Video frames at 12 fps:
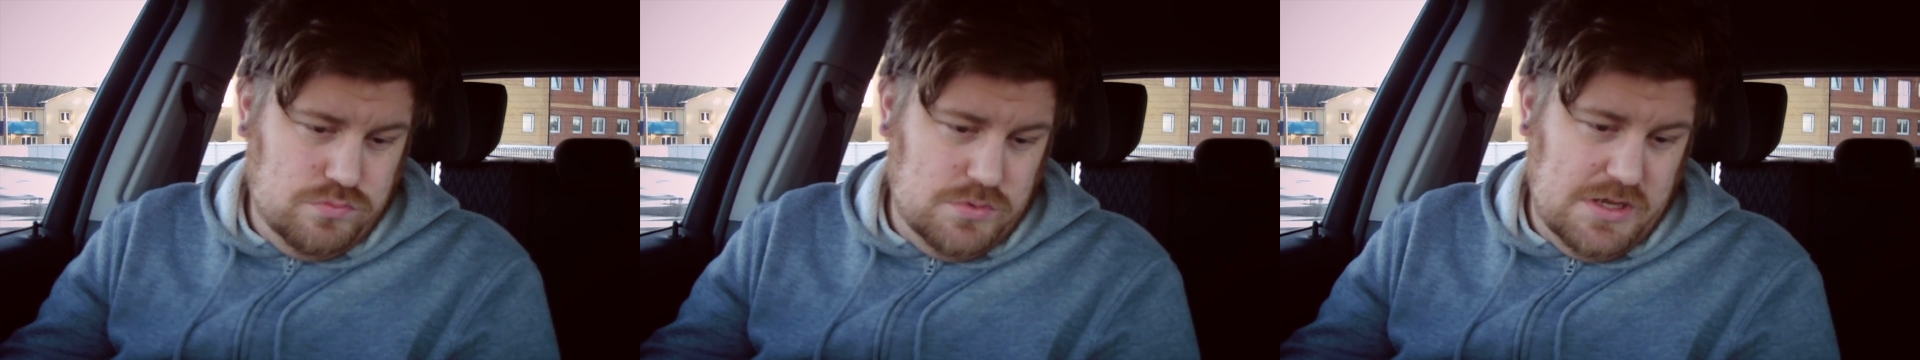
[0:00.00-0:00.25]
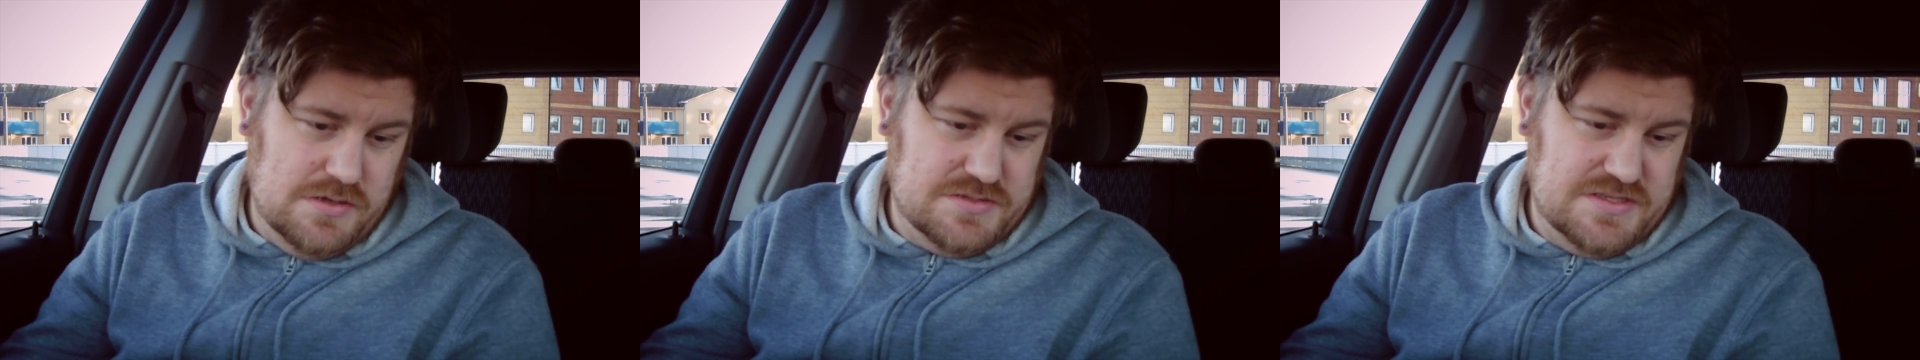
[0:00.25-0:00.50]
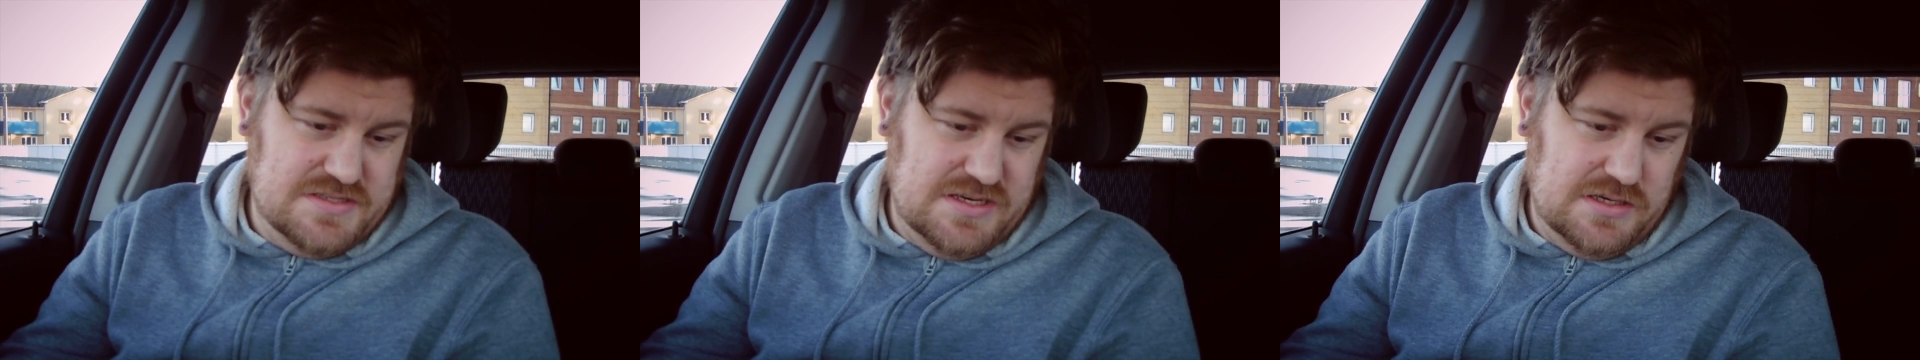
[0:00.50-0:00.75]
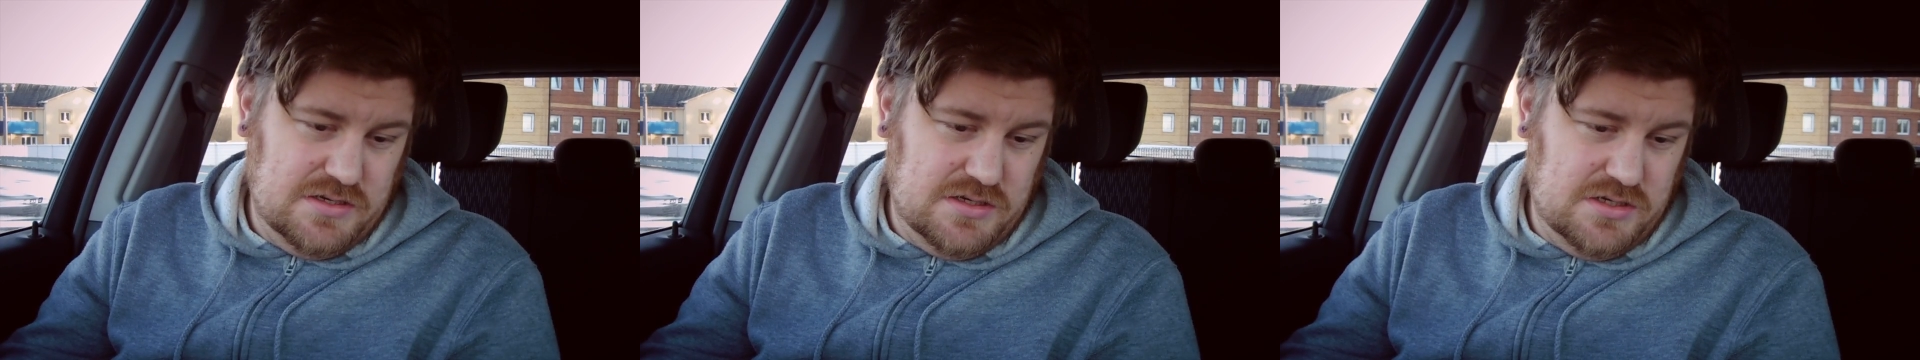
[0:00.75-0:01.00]
what else has
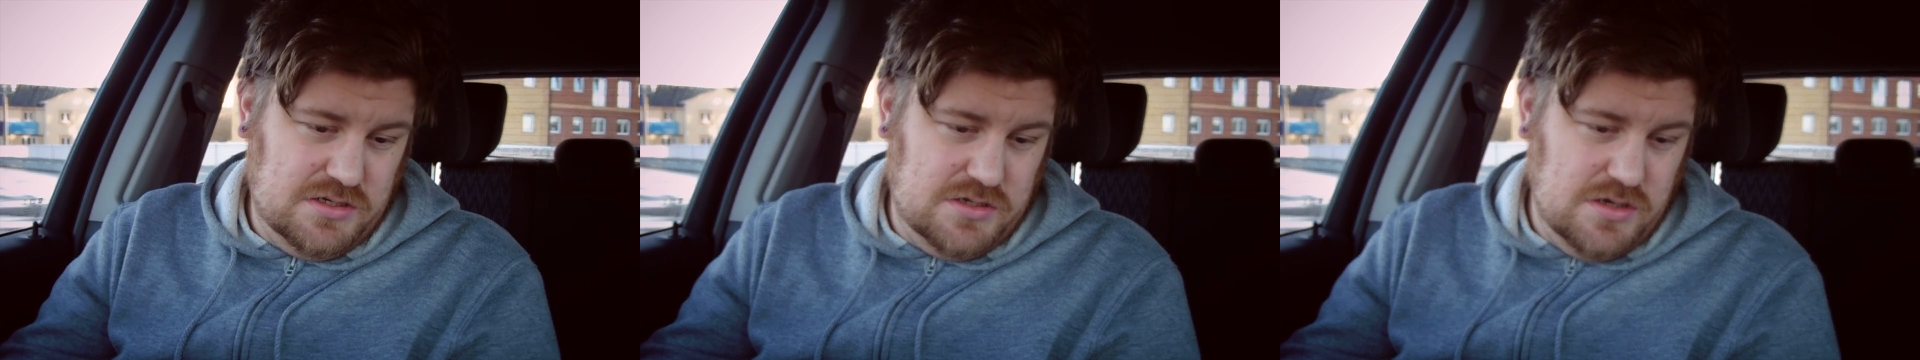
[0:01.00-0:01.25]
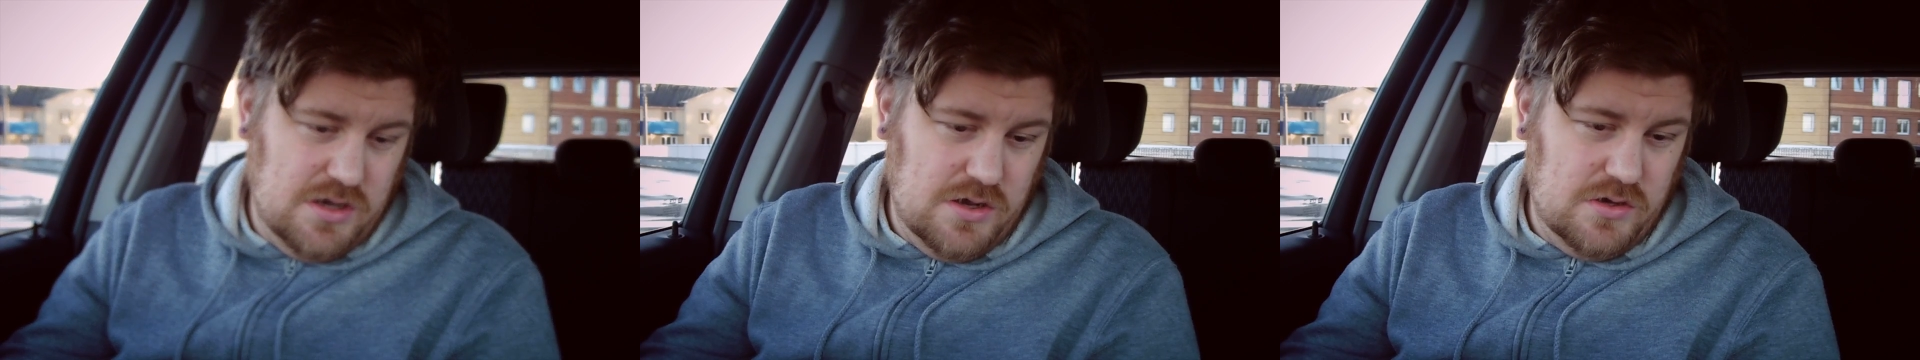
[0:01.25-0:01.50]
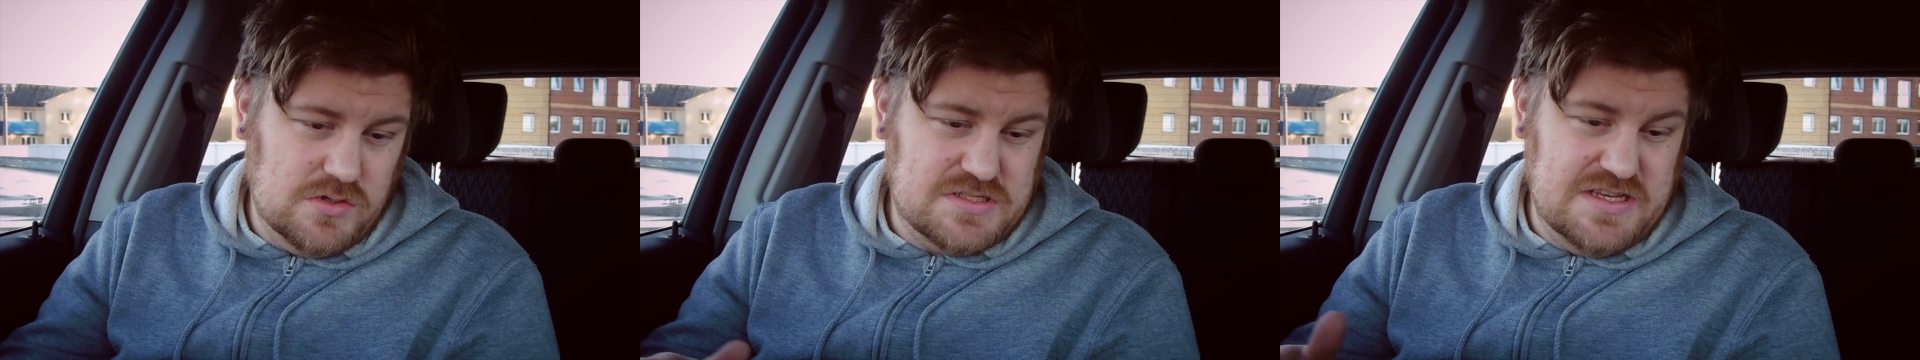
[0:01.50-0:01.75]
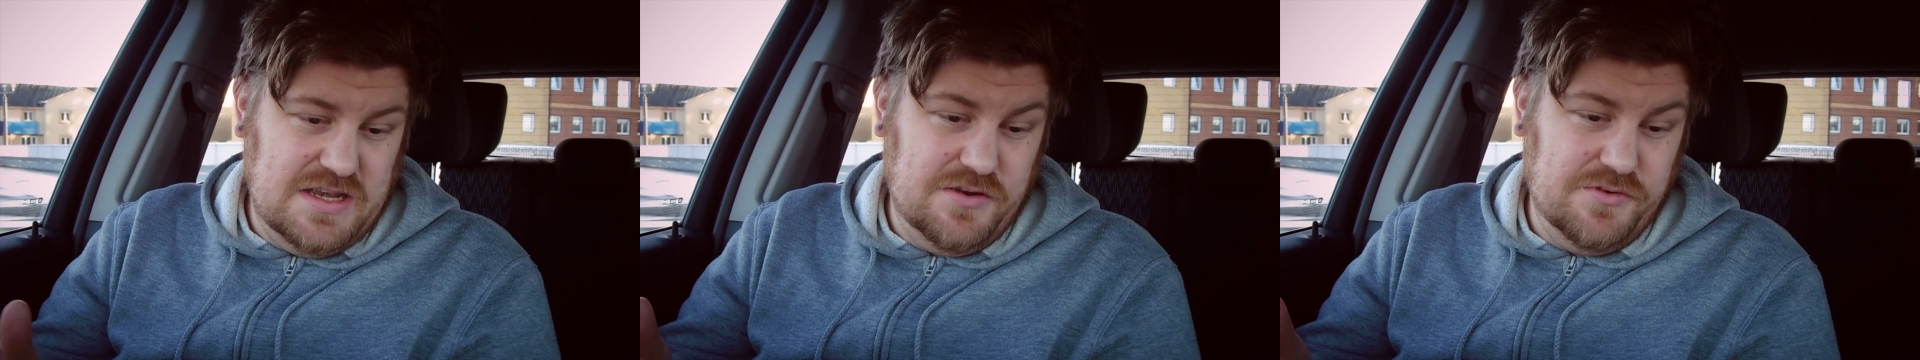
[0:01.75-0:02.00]
it got?
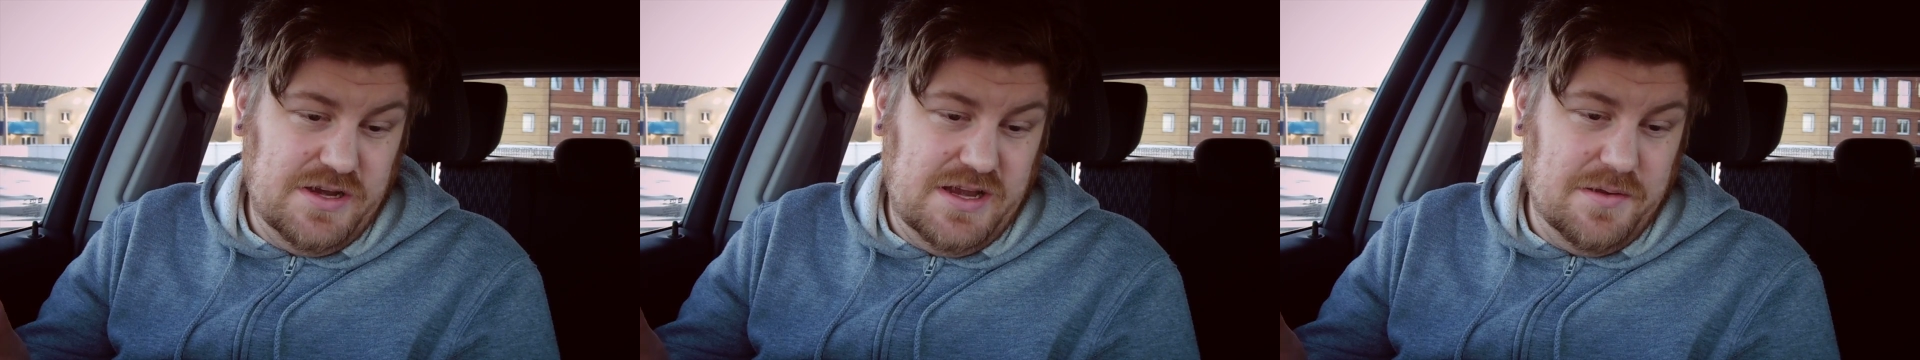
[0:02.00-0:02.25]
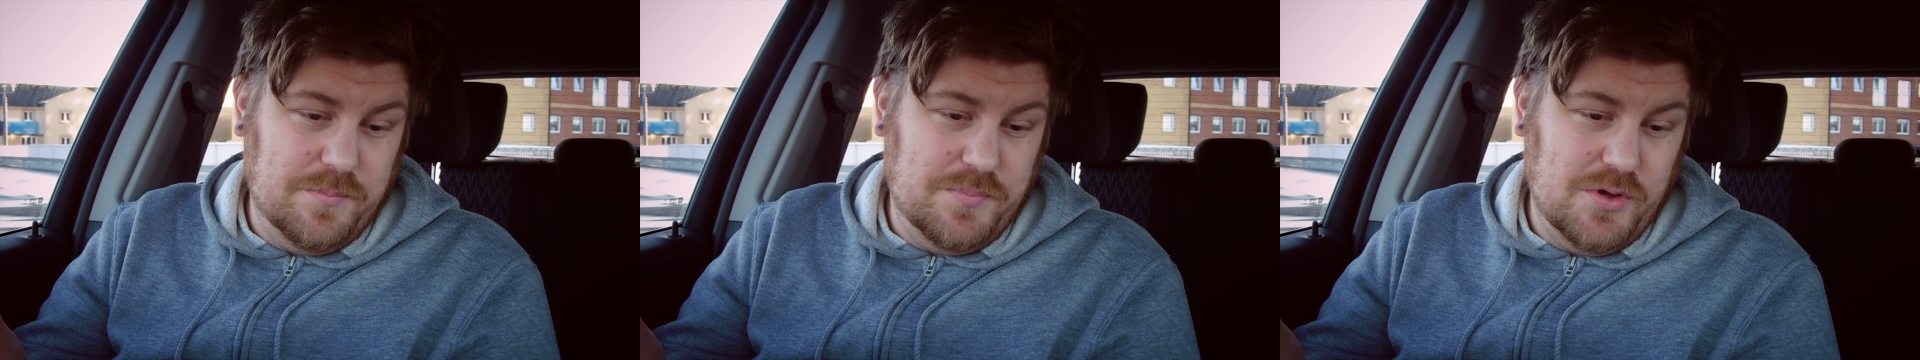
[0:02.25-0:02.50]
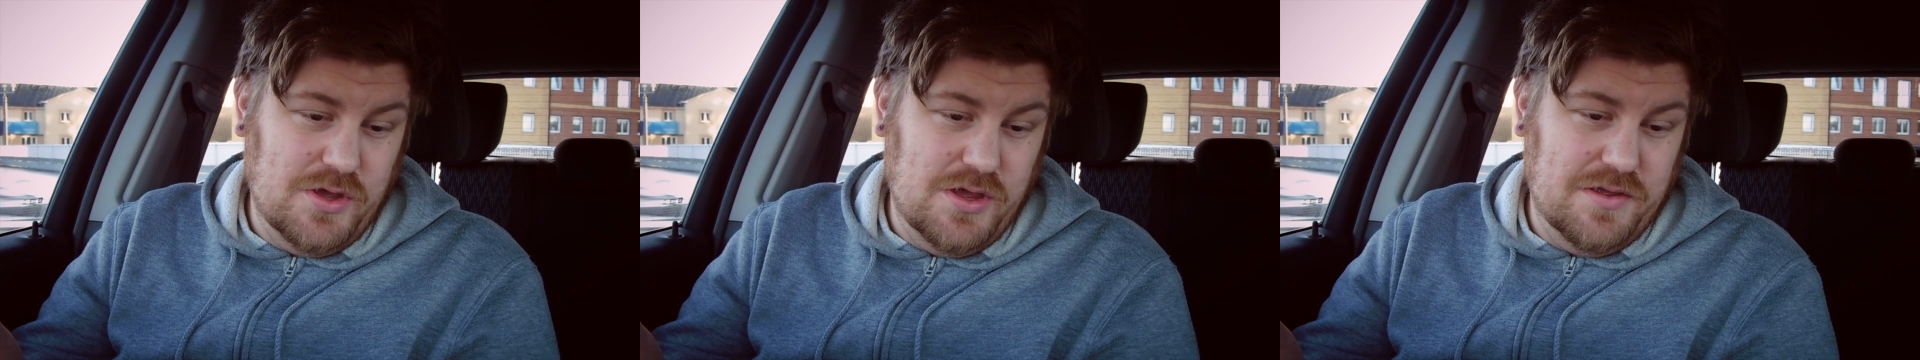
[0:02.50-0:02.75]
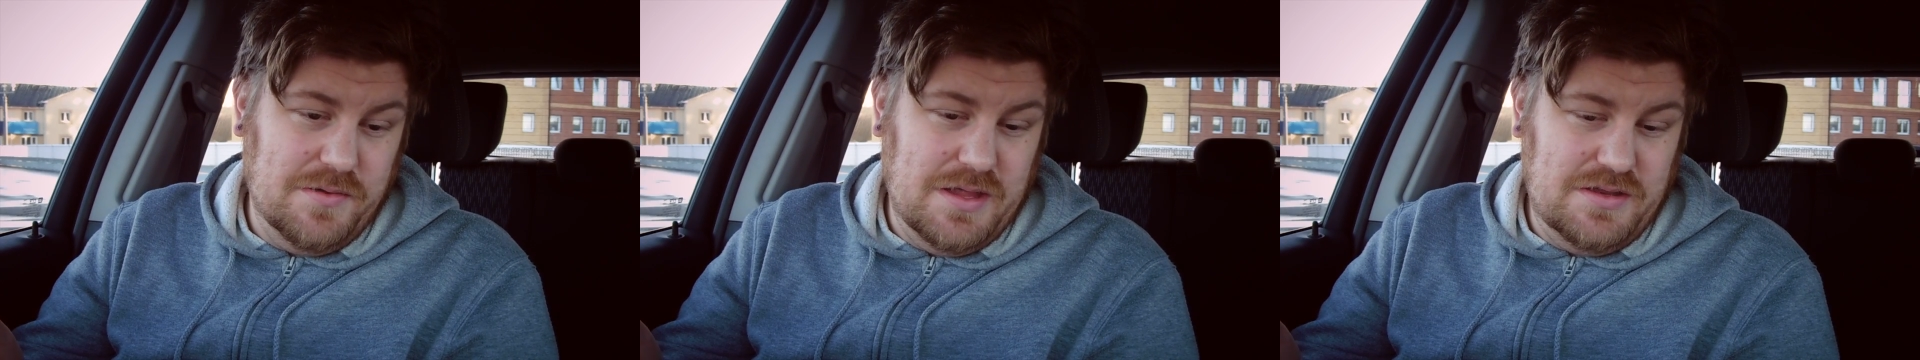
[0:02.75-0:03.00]
Auxiliary input,